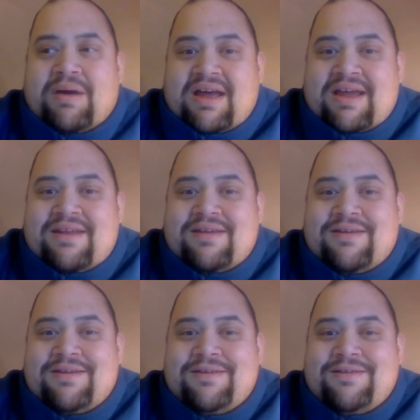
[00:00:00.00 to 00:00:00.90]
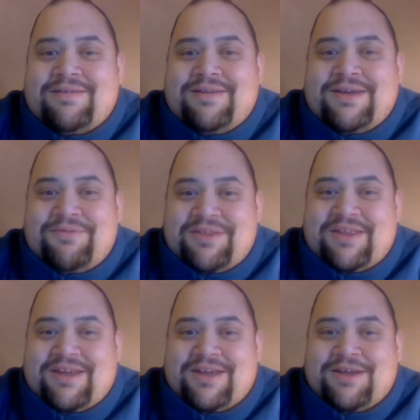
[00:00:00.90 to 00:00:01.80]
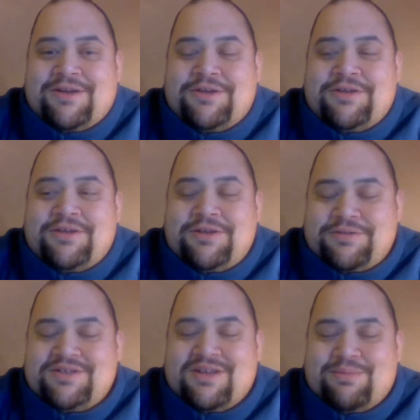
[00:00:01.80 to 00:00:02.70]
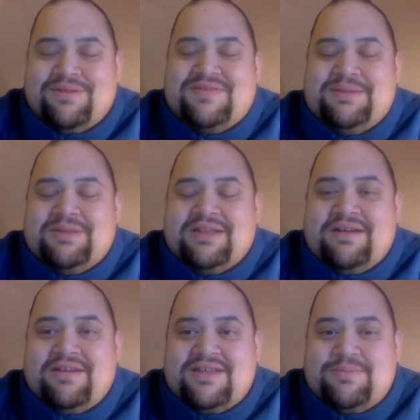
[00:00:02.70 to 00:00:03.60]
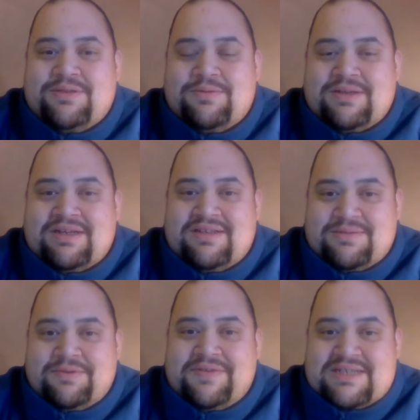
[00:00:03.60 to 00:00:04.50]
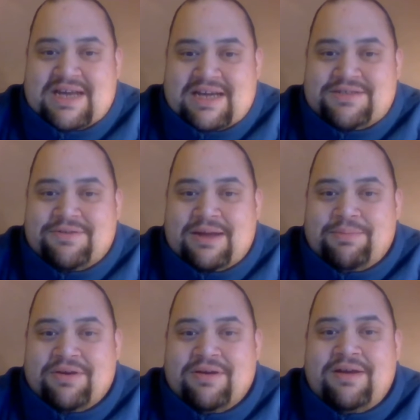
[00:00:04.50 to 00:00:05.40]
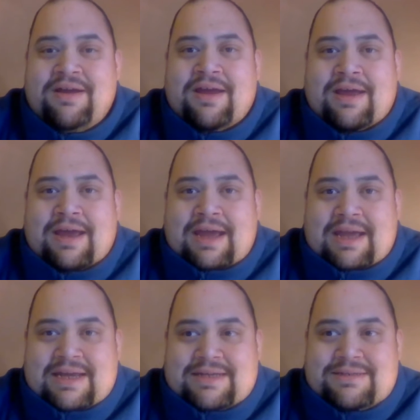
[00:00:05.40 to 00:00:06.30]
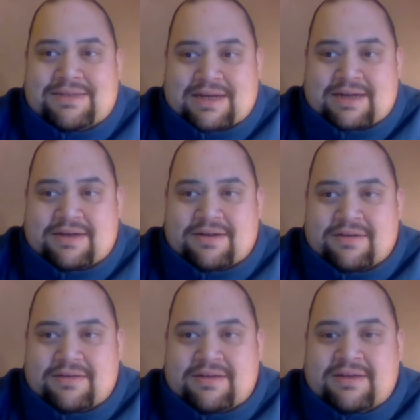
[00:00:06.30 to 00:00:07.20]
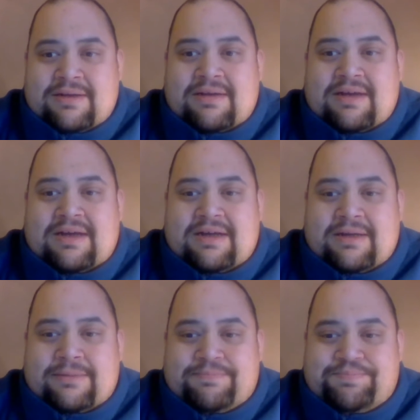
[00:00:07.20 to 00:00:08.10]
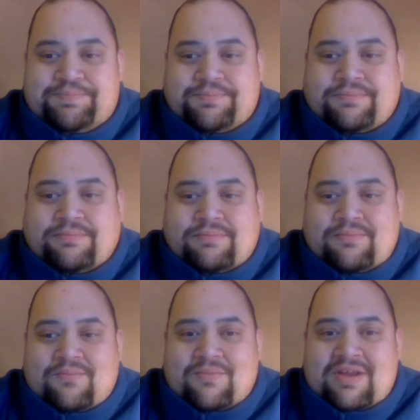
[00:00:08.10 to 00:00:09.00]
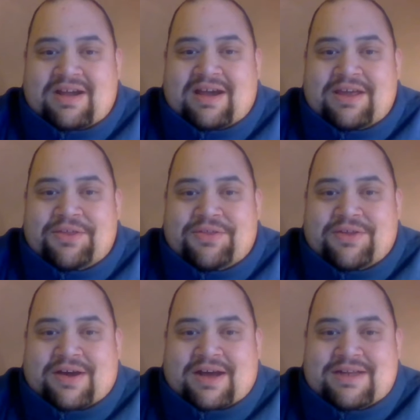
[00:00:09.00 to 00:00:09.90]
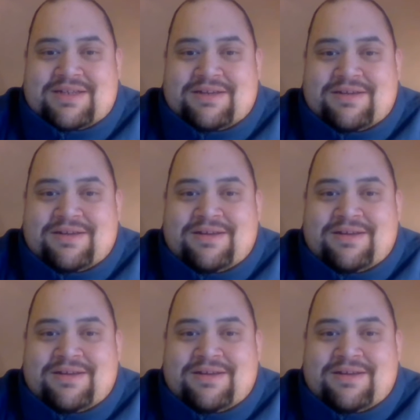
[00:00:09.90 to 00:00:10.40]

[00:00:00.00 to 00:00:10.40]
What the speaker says: But given the huge number of similarities between this movie Skyscraper and Die Hard, I thought